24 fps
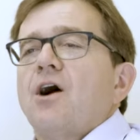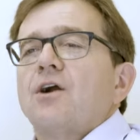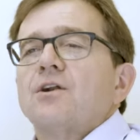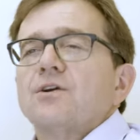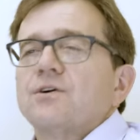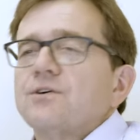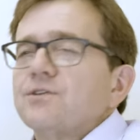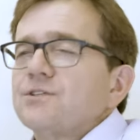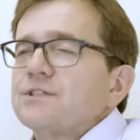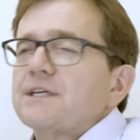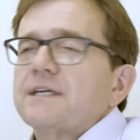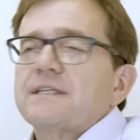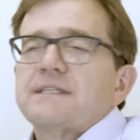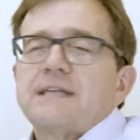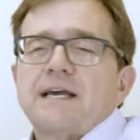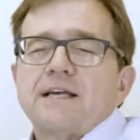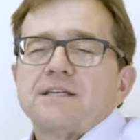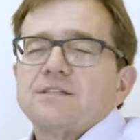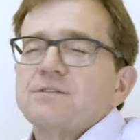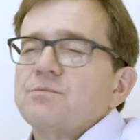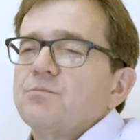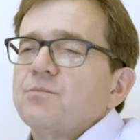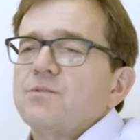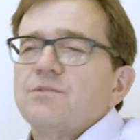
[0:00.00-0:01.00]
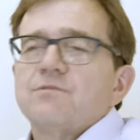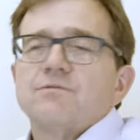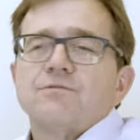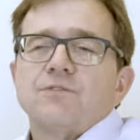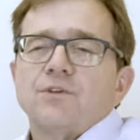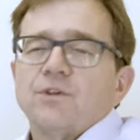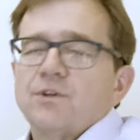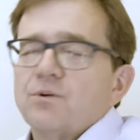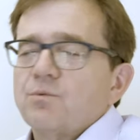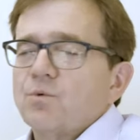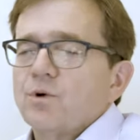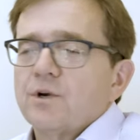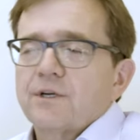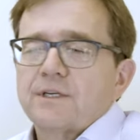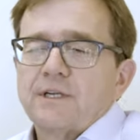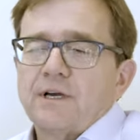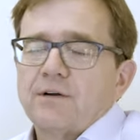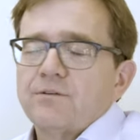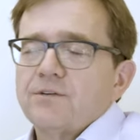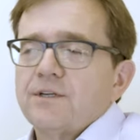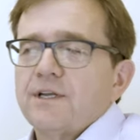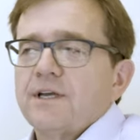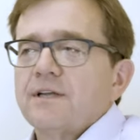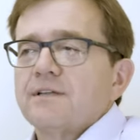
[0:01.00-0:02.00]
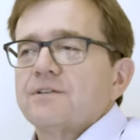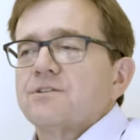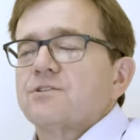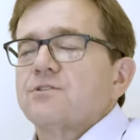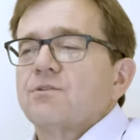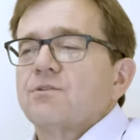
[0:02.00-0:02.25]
Article 6 hasn't been fully worked out yet,